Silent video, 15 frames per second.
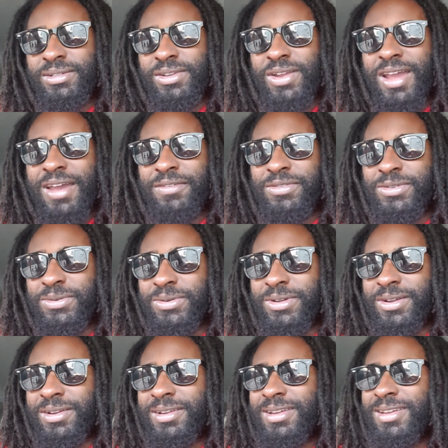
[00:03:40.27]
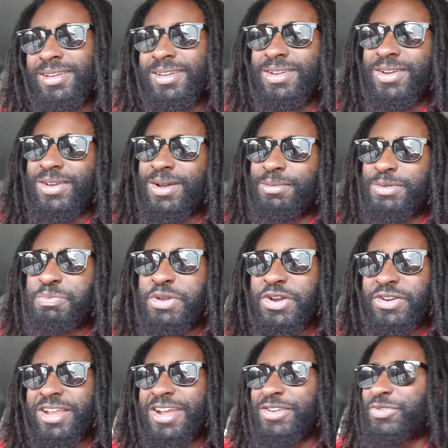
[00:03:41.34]
You have to. Here comes
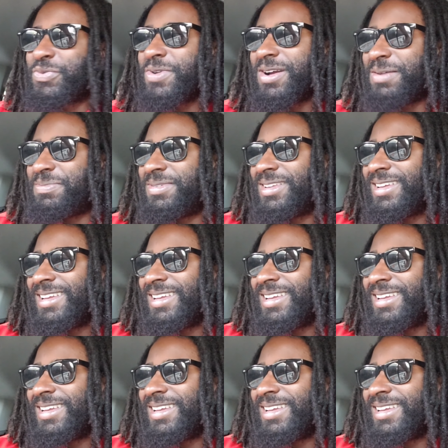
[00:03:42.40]
Pierre to interrupt.